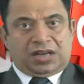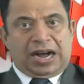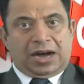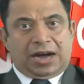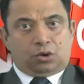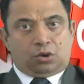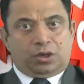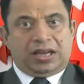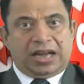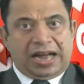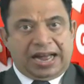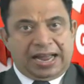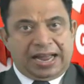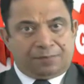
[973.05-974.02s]
ROE,
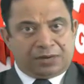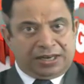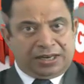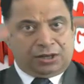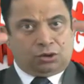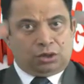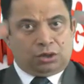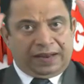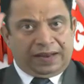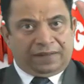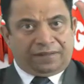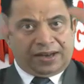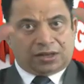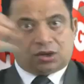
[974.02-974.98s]
I am telling you the
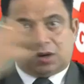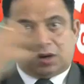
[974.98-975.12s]
effect